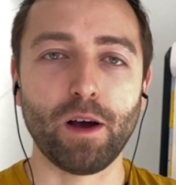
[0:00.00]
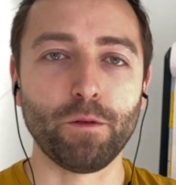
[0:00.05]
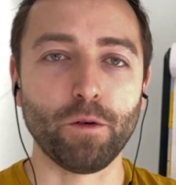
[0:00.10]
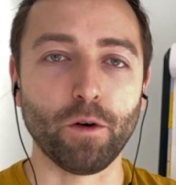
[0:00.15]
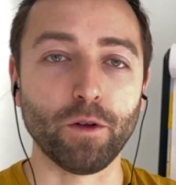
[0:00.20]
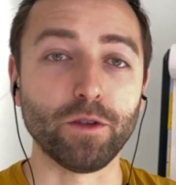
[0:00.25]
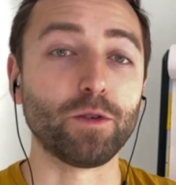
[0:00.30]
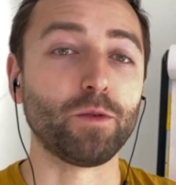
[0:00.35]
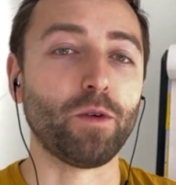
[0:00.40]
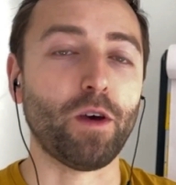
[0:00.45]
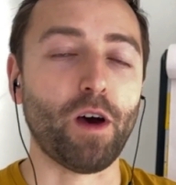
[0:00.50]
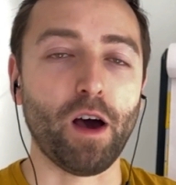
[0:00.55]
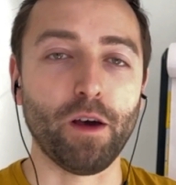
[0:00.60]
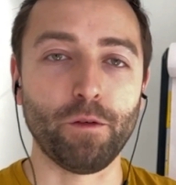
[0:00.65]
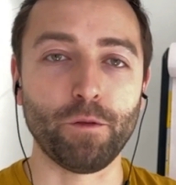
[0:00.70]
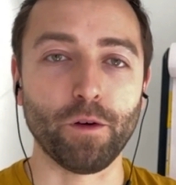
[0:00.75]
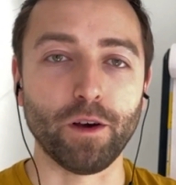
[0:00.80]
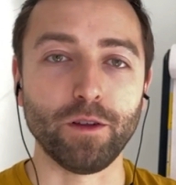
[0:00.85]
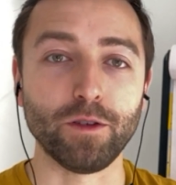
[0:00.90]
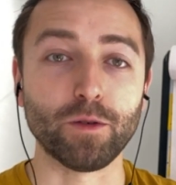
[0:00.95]

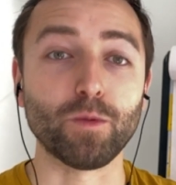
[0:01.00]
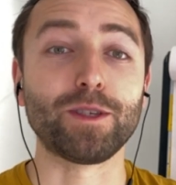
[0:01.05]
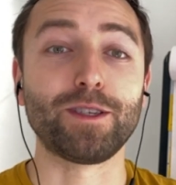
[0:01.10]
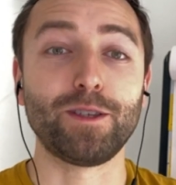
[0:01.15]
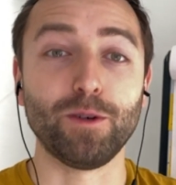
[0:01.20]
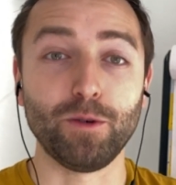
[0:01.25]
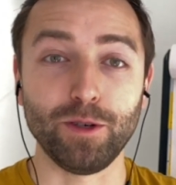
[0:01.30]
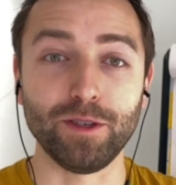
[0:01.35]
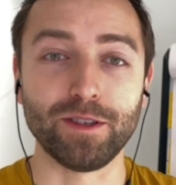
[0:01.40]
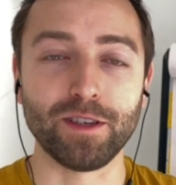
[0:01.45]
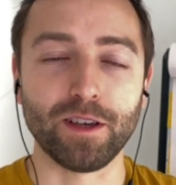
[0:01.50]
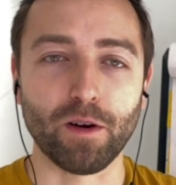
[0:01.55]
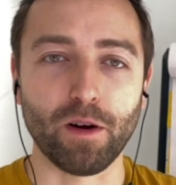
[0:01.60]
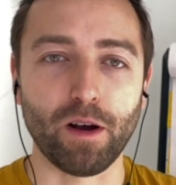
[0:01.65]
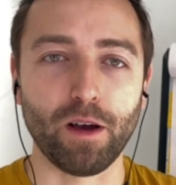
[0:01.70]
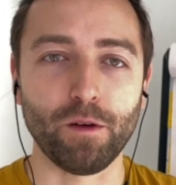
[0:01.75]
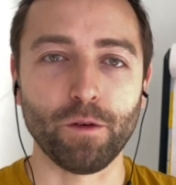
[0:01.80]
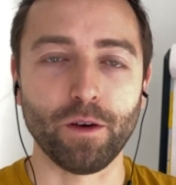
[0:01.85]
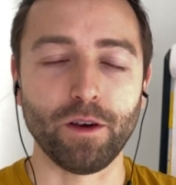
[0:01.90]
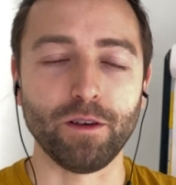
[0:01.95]
iPhones. We're still using
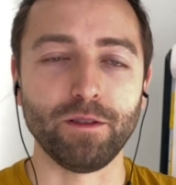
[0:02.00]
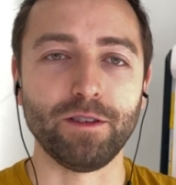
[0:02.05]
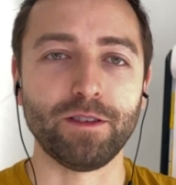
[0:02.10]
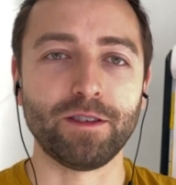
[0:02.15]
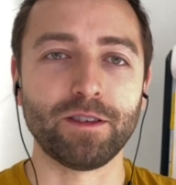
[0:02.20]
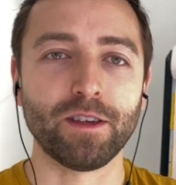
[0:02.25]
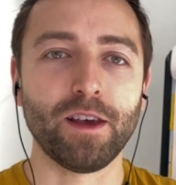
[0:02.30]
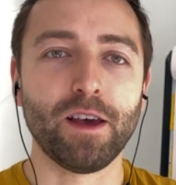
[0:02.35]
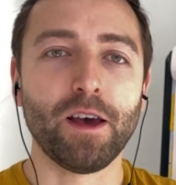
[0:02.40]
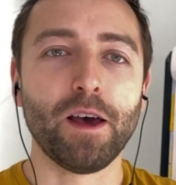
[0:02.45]
our iPhones.